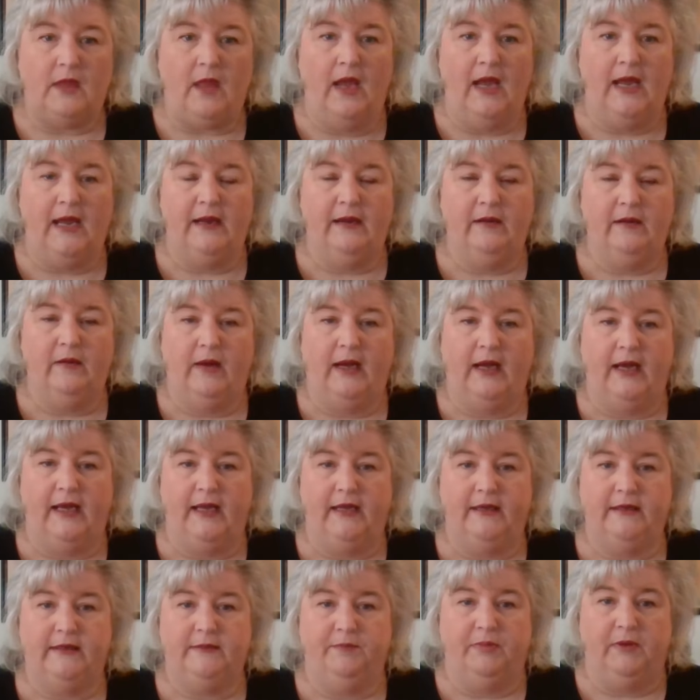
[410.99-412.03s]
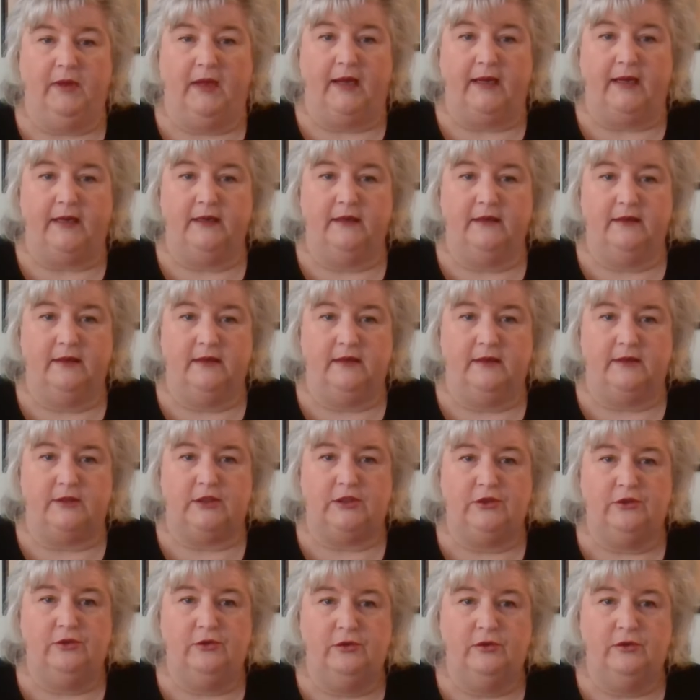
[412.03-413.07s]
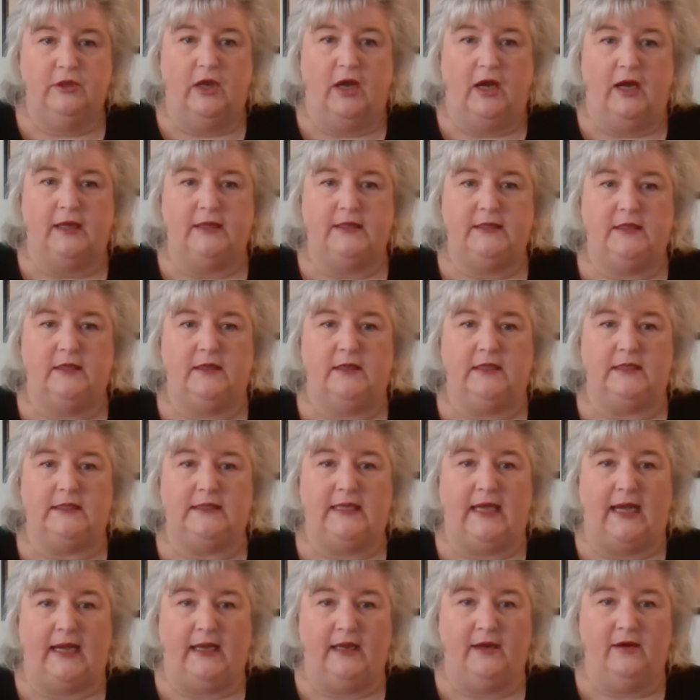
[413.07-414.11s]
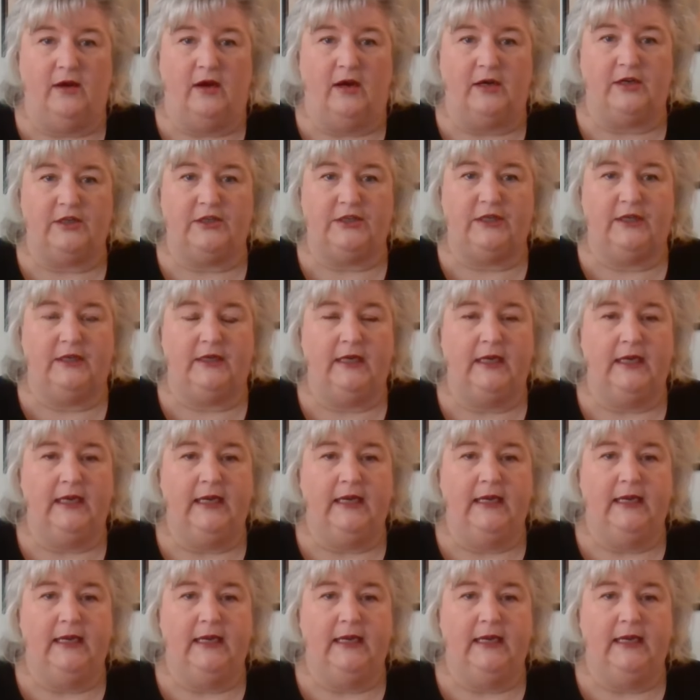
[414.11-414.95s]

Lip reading: I bought two lots on the second auction,